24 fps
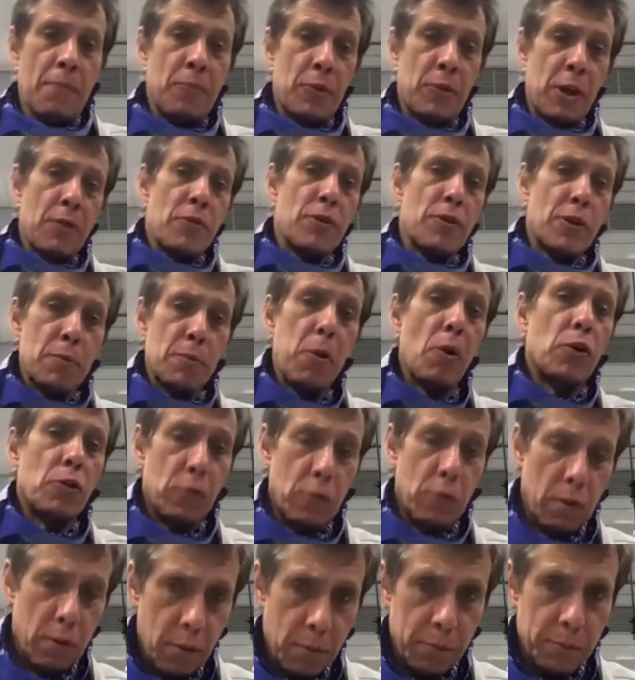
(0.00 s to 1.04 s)
can respond.
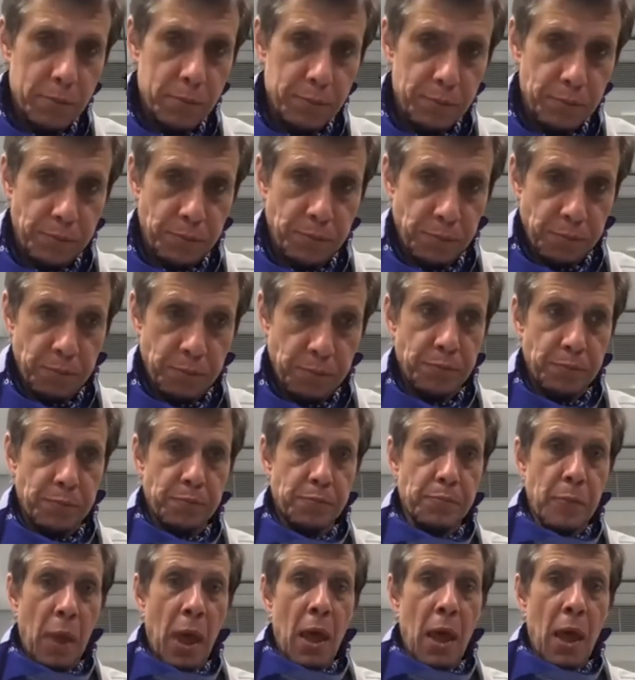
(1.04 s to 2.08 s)

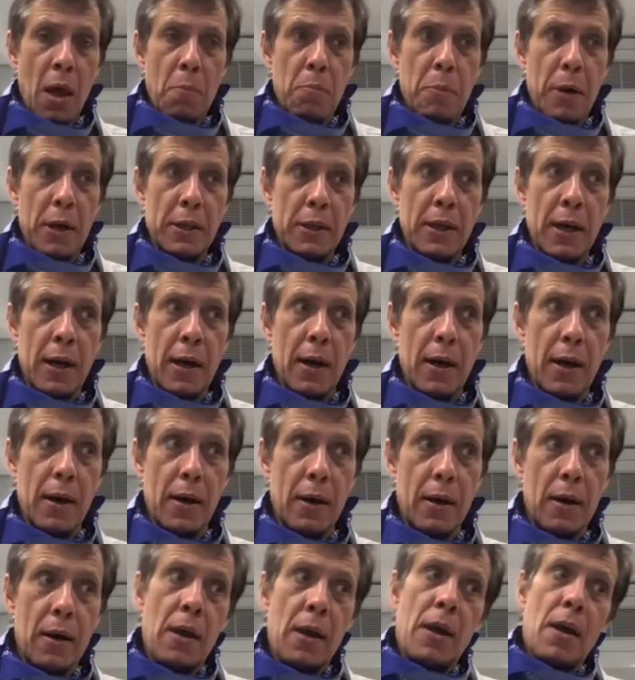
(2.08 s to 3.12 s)
But
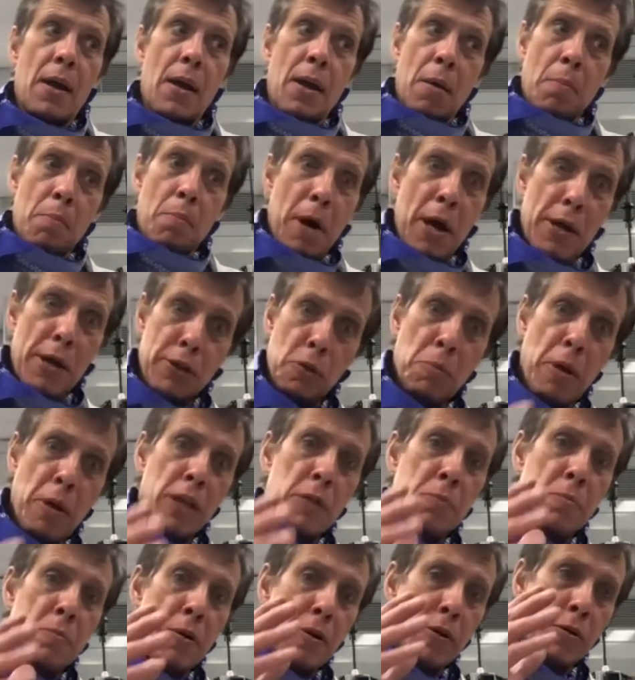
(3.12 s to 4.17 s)
based on my
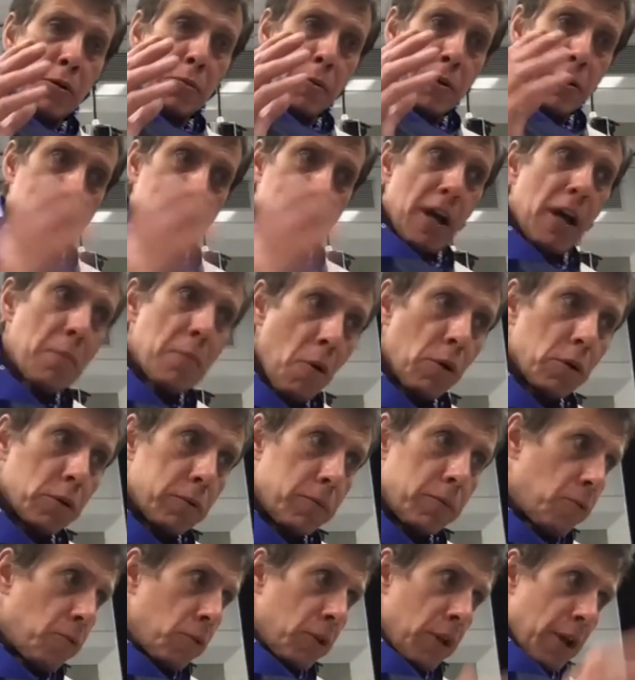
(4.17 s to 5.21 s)
experience with slime mold
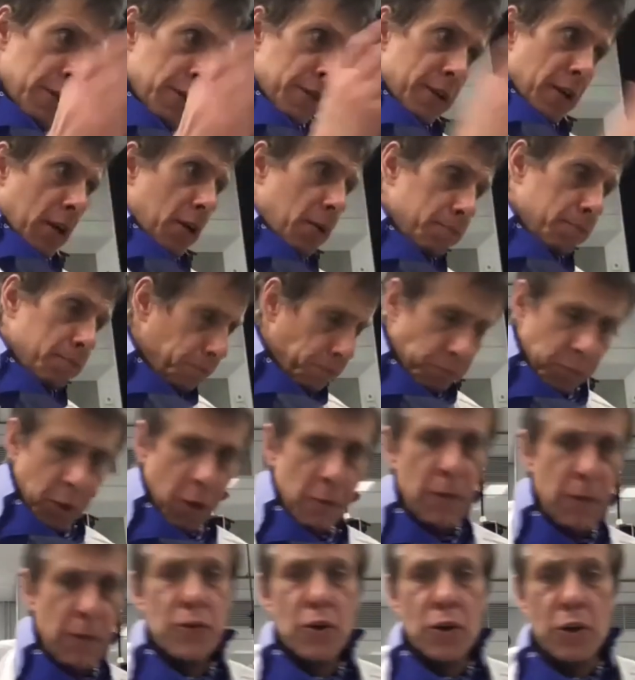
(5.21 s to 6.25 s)
for the last like
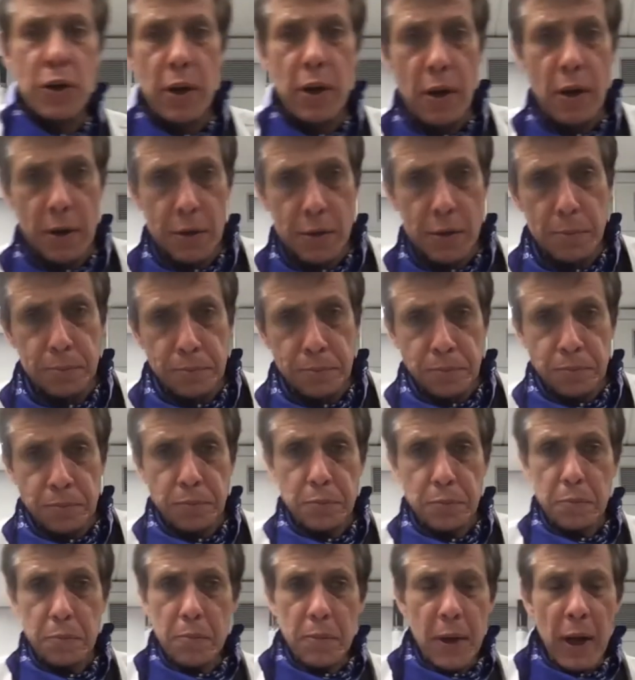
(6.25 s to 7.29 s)
15 years,
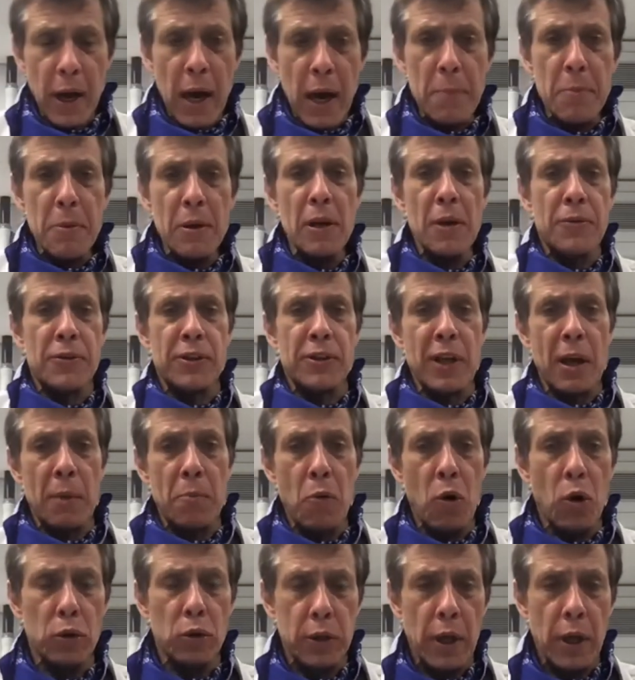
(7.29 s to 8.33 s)
I believe slime
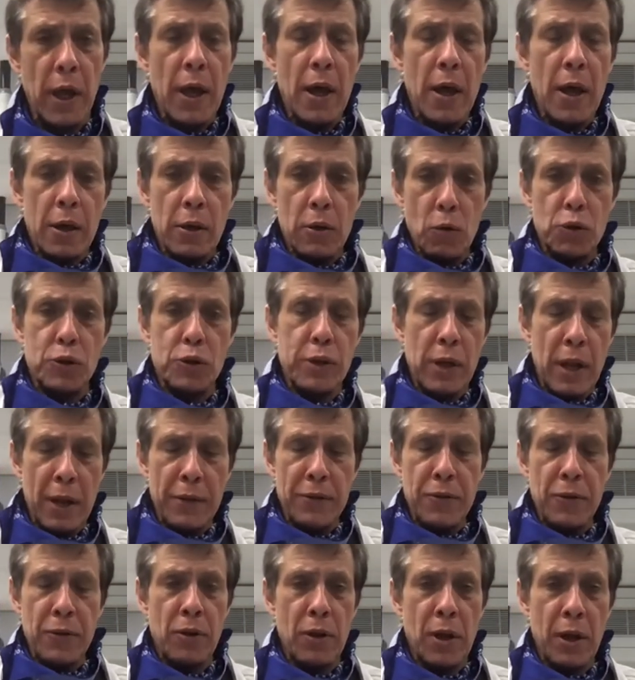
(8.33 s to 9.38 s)
mold use
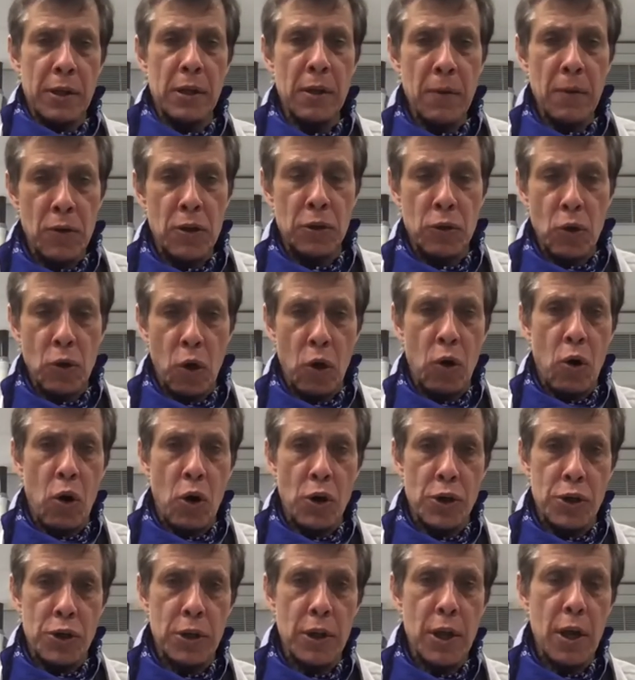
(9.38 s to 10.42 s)
electrical activity to
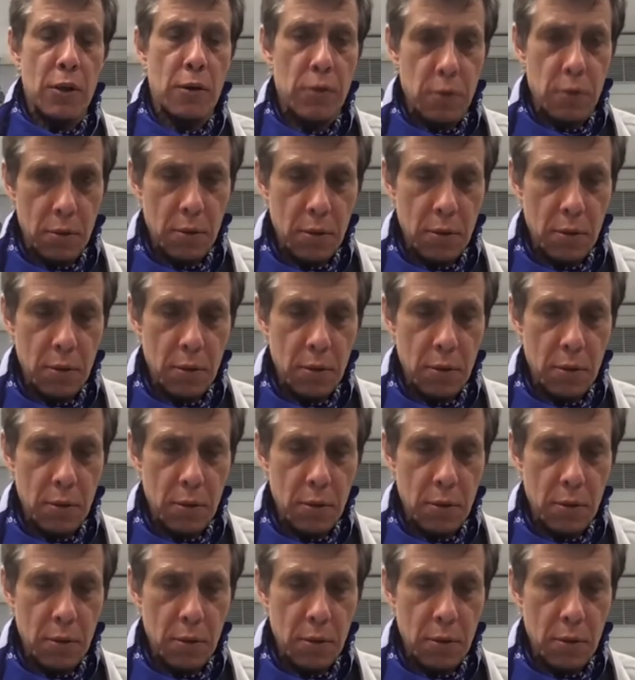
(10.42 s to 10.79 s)
coordinate